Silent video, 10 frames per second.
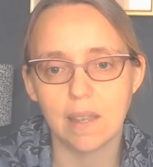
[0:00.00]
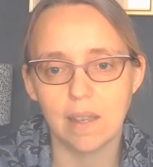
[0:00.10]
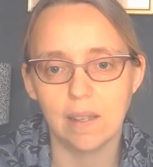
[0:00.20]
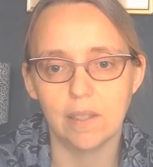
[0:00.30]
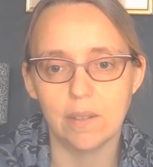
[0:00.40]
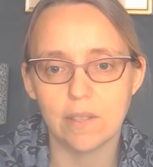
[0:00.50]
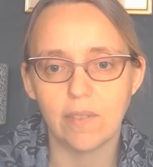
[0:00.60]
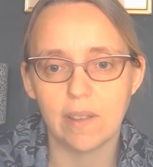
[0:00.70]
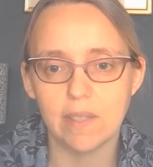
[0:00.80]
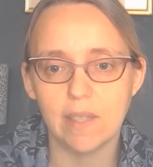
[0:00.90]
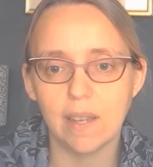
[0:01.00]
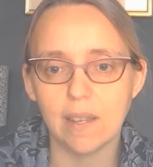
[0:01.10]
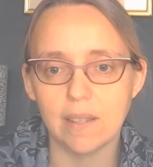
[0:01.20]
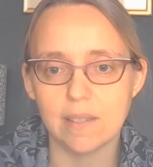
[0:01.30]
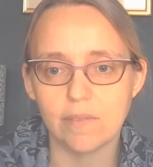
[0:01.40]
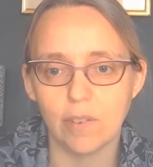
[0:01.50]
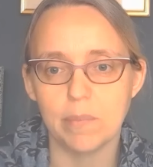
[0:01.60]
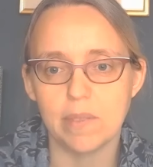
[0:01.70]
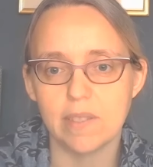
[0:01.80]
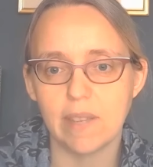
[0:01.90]
girl who was found in the ice
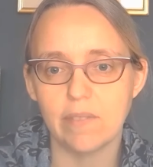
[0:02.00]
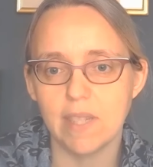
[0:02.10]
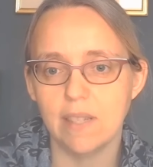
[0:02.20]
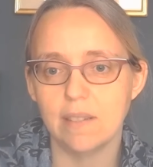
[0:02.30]
from 17